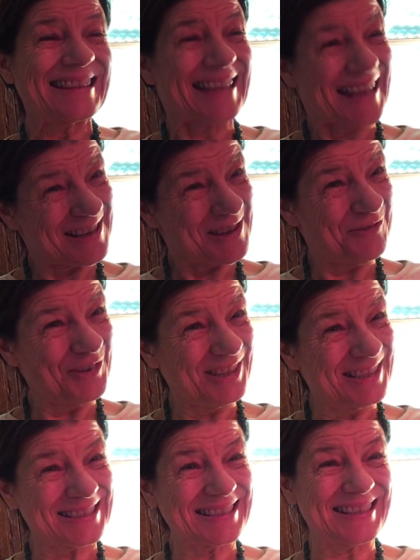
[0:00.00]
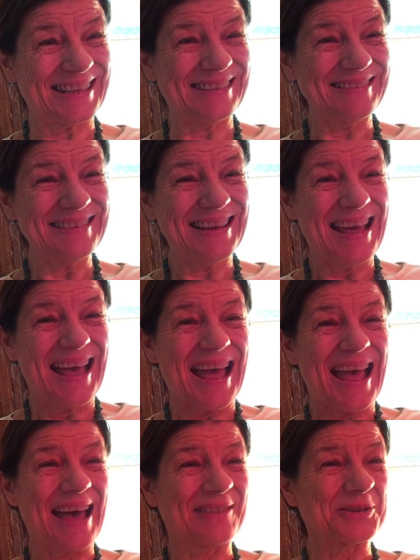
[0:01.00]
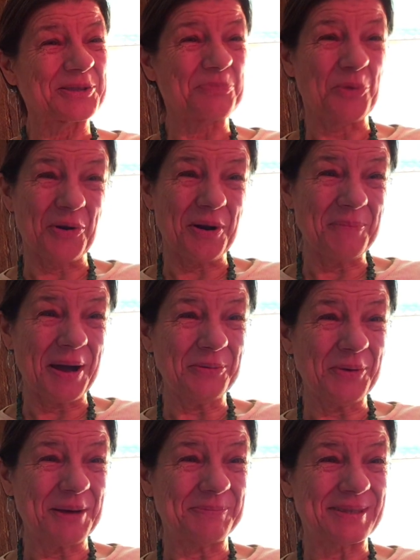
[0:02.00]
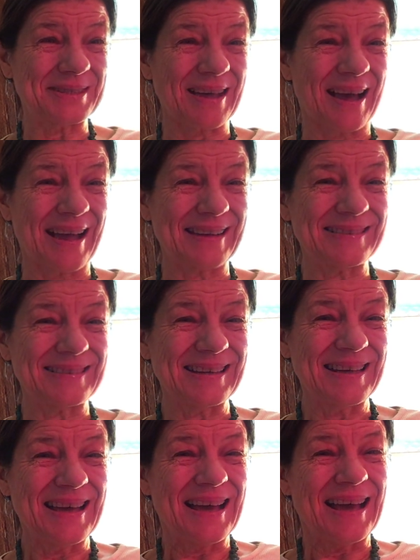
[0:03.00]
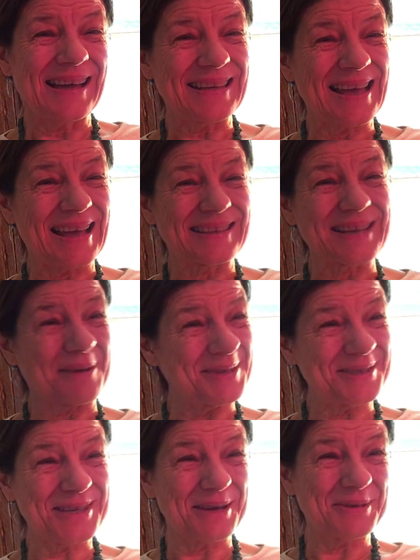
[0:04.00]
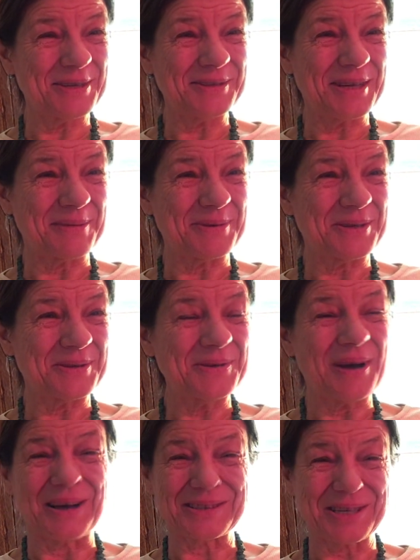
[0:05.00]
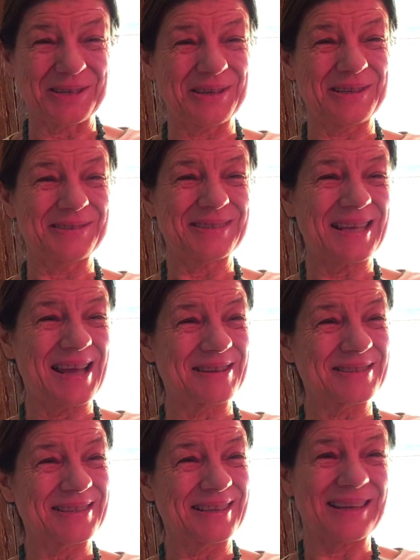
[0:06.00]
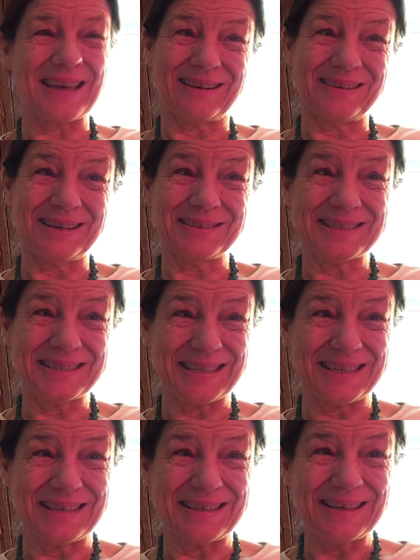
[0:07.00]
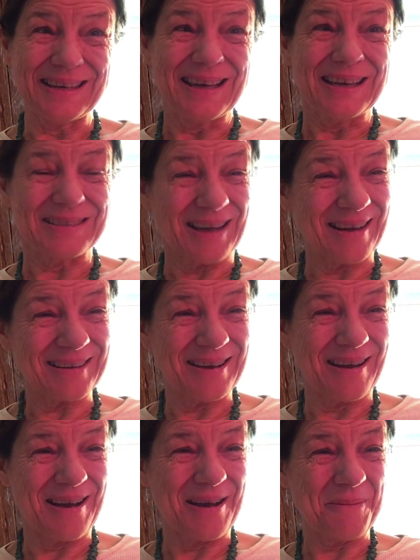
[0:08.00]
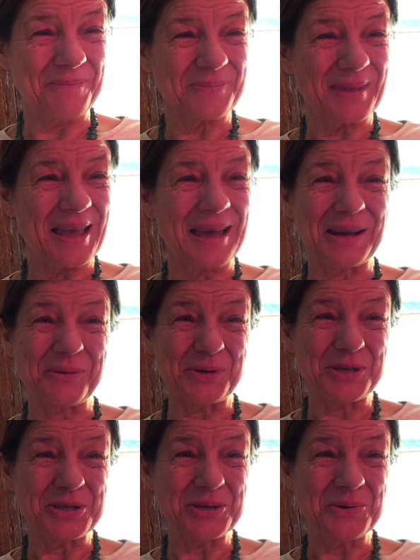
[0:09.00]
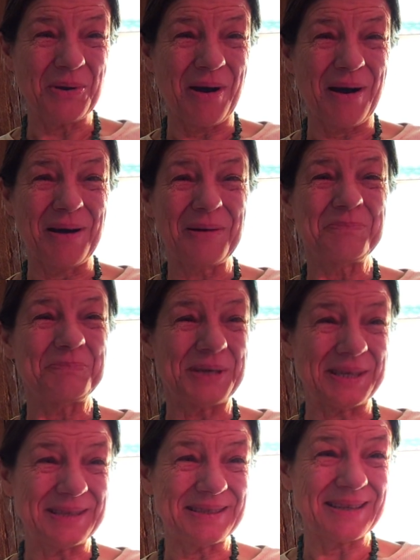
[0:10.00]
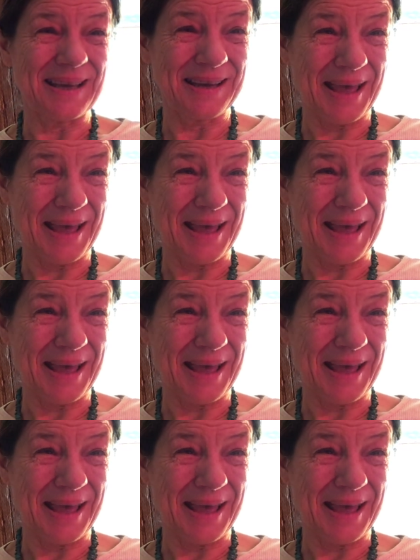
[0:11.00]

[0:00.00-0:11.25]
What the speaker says: Thank you for listening. And there's more on my website. Again, www.alternativescounselingllc.com. And I wish you all peace and